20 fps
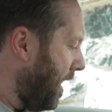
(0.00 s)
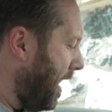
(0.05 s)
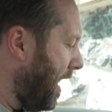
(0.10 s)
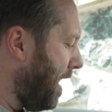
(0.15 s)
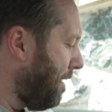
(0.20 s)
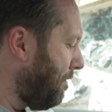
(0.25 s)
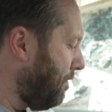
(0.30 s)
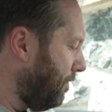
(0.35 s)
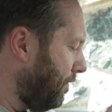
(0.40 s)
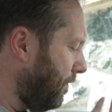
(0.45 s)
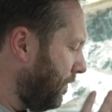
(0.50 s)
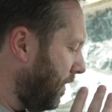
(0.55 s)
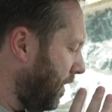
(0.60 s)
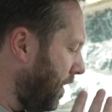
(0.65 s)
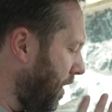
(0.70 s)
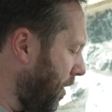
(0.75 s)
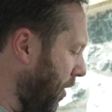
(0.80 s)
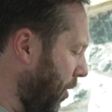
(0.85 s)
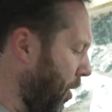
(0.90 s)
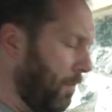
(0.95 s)

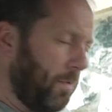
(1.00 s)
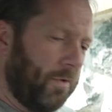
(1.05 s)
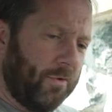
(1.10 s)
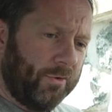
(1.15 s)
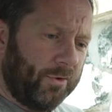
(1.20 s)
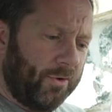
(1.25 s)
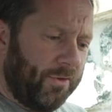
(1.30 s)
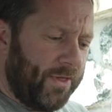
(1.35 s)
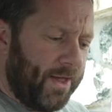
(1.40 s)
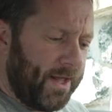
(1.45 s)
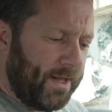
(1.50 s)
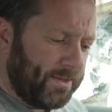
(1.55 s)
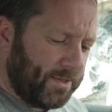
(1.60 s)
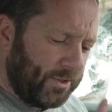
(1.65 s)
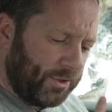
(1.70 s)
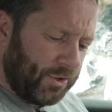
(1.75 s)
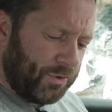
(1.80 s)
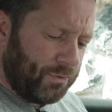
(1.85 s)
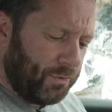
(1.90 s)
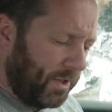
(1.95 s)
A couple of other things
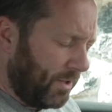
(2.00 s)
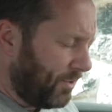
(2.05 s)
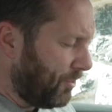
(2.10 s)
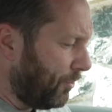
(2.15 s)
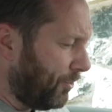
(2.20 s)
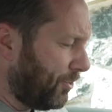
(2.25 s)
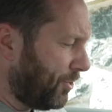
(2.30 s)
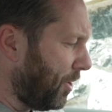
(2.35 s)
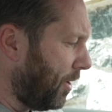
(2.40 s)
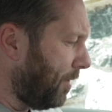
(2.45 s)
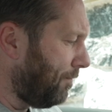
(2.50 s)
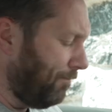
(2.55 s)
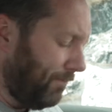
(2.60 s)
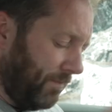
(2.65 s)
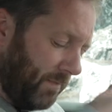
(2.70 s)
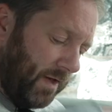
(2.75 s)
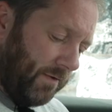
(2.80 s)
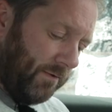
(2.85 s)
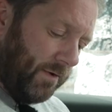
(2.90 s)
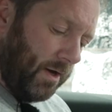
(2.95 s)
I just want to touch on.
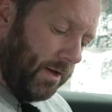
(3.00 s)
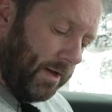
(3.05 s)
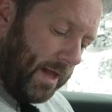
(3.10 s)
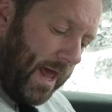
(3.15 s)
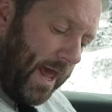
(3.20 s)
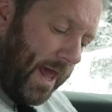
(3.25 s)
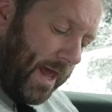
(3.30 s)
You've got